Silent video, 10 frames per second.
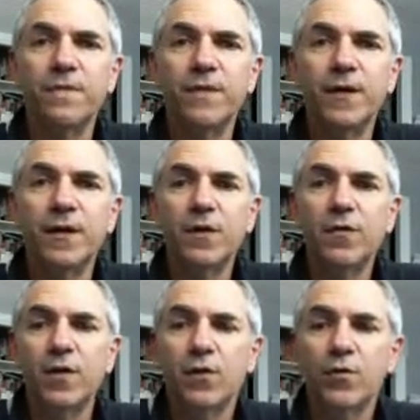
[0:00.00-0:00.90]
video
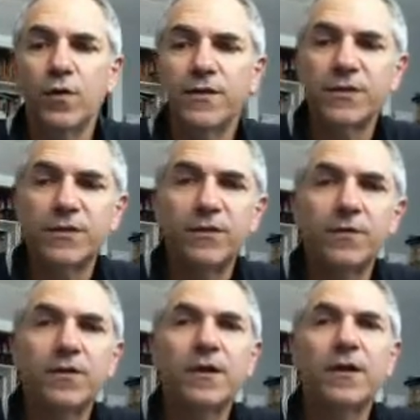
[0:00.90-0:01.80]
was
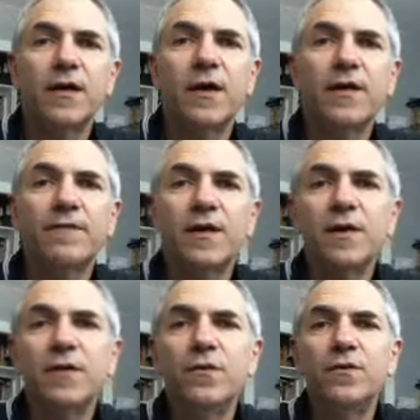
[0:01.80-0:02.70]
to kind of
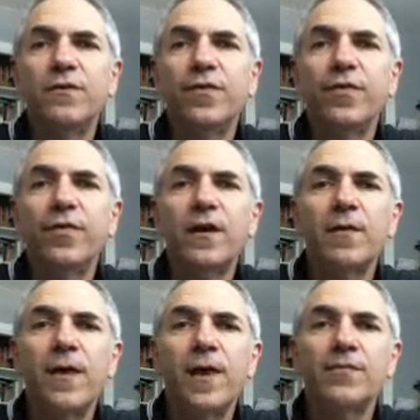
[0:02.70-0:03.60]
get you to think
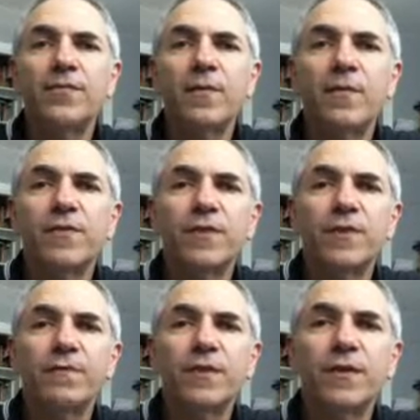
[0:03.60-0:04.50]
about some of the
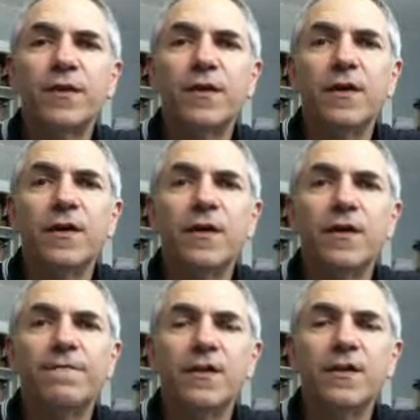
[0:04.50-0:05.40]
different
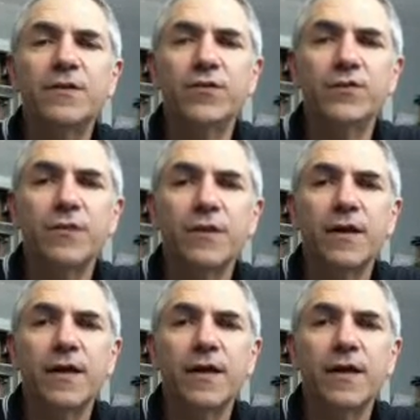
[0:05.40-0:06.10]
features.